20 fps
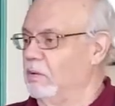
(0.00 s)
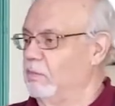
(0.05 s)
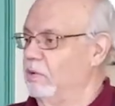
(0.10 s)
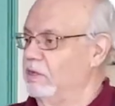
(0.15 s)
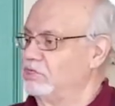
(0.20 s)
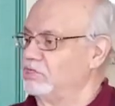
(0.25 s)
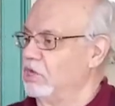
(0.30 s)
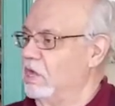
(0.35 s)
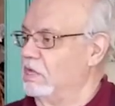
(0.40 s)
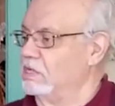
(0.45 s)

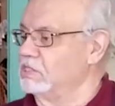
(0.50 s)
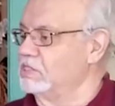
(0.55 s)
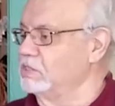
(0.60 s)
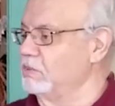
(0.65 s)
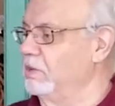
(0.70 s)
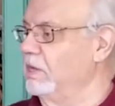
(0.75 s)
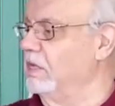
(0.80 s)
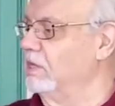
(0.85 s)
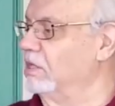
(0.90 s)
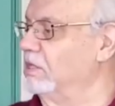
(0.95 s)
which
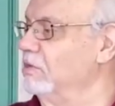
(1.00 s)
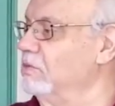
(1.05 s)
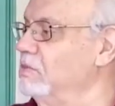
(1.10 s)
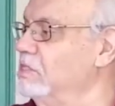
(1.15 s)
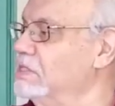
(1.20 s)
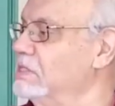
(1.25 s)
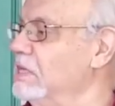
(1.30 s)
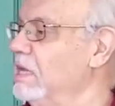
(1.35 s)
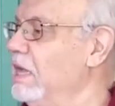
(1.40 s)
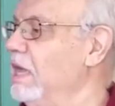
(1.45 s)
also
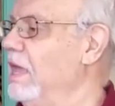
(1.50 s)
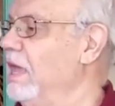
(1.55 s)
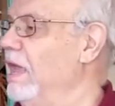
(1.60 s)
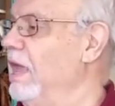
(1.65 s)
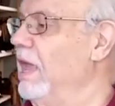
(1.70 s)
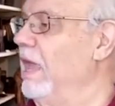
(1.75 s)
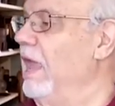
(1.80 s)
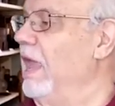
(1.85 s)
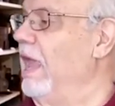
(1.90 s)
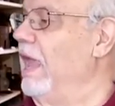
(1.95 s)
includes
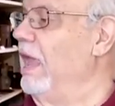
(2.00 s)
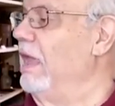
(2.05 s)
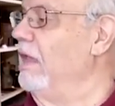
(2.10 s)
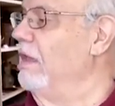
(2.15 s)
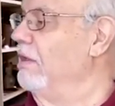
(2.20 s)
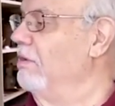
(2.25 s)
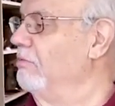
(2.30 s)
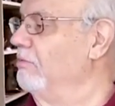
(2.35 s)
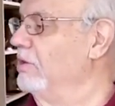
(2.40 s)
a